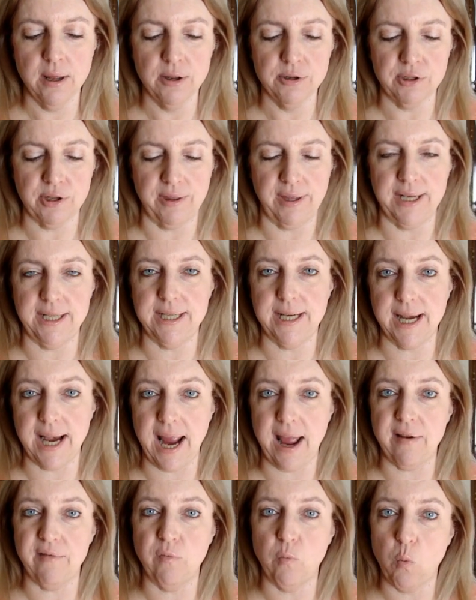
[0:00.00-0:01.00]
so they did
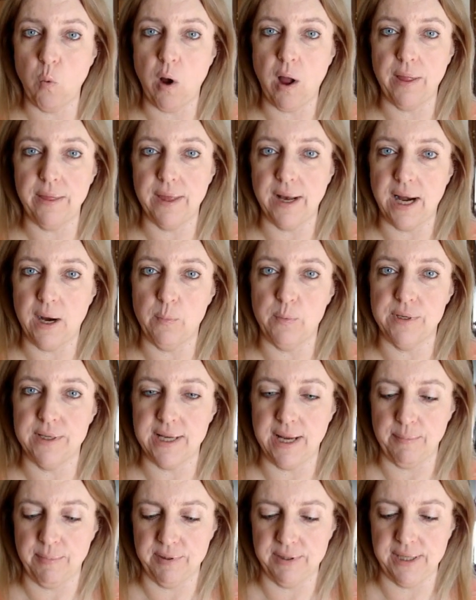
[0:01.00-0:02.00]
have one that I was
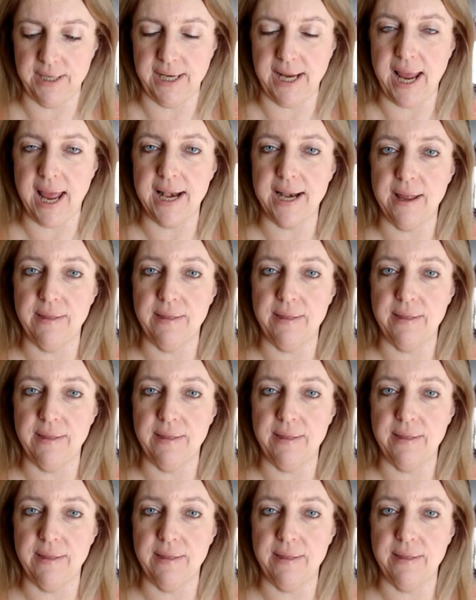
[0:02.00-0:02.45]
able to get